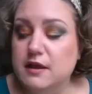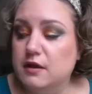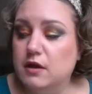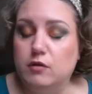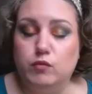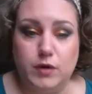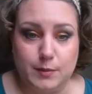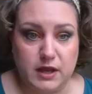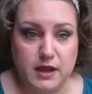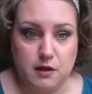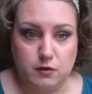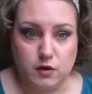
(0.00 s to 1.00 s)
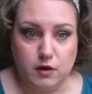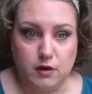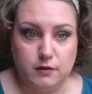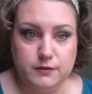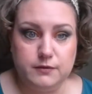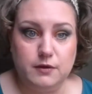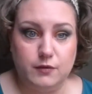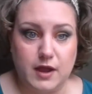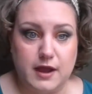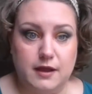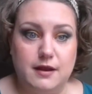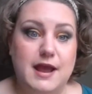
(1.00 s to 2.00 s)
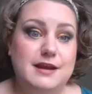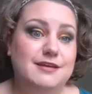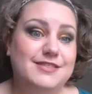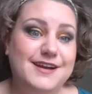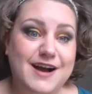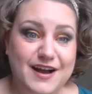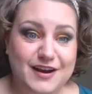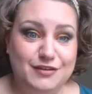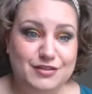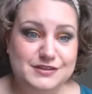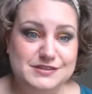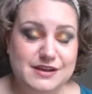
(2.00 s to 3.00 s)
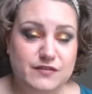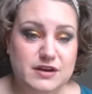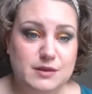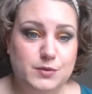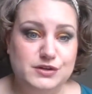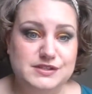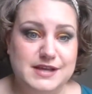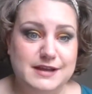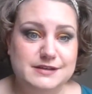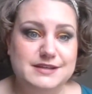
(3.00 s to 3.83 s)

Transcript: rubbing alcohol, okay? Anything higher than 70%, it